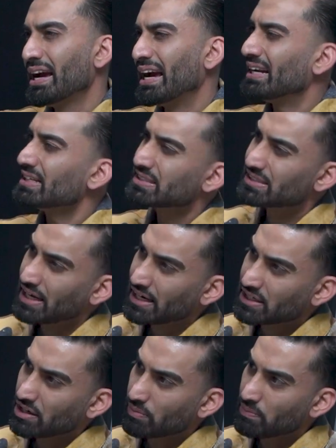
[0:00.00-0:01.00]
And it's
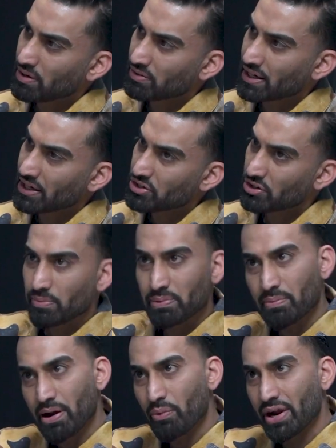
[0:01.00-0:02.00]
like, yo, bro, like, are you going to be
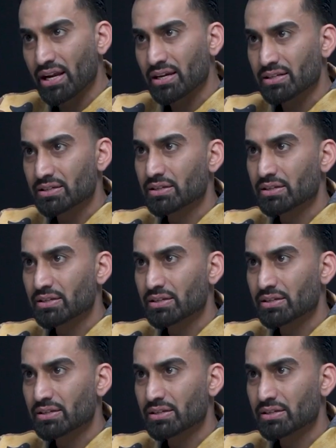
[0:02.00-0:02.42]
in my way?